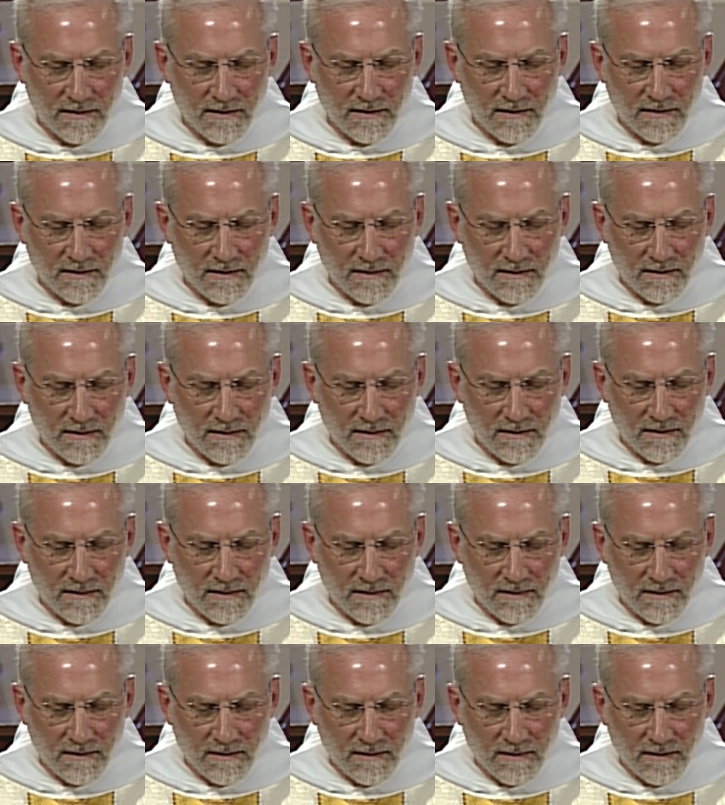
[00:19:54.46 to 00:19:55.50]

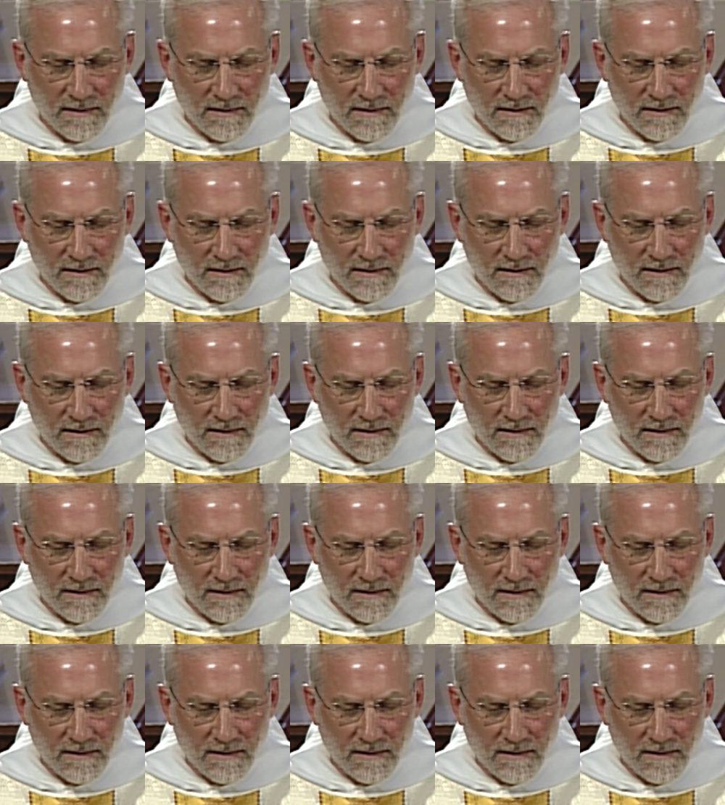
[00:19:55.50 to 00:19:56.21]
Nothing is said.